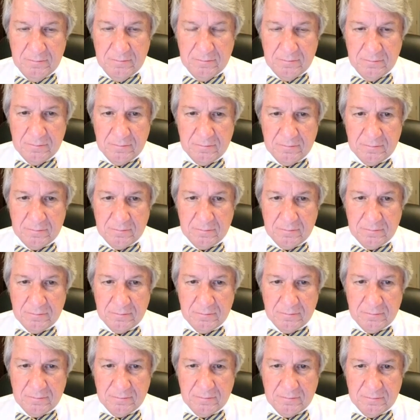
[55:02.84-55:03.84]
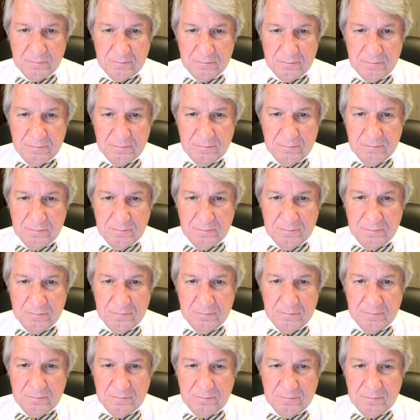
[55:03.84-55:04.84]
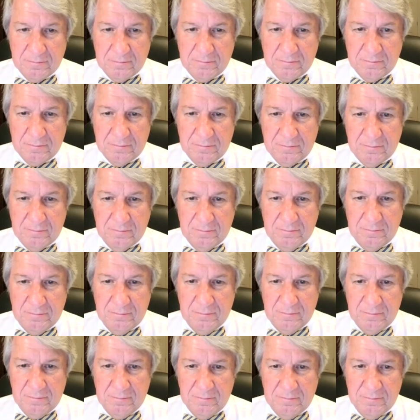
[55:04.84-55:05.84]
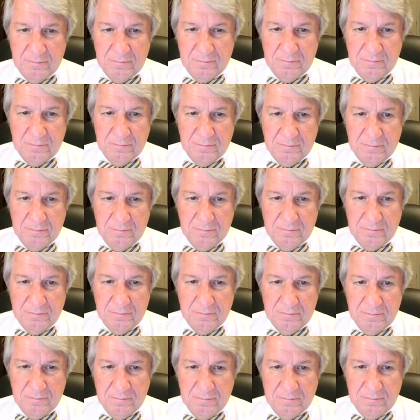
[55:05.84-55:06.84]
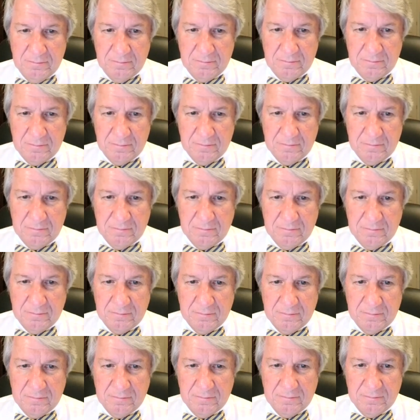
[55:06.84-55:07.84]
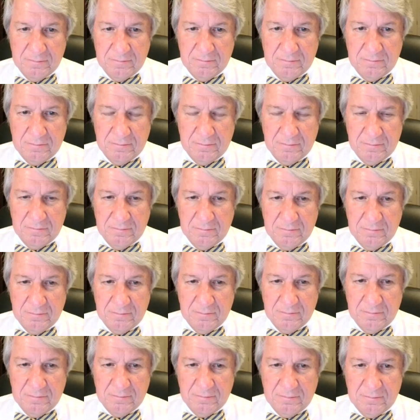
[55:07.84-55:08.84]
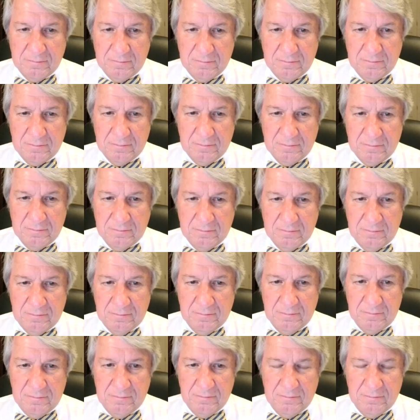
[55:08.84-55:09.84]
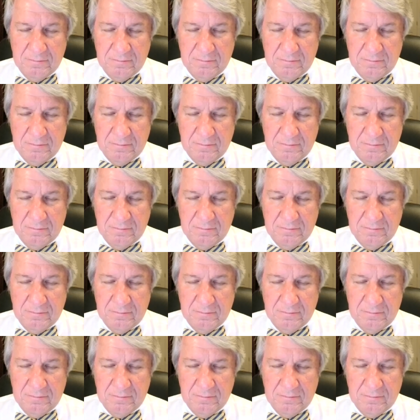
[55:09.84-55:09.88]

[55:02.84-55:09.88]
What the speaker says: (not speaking)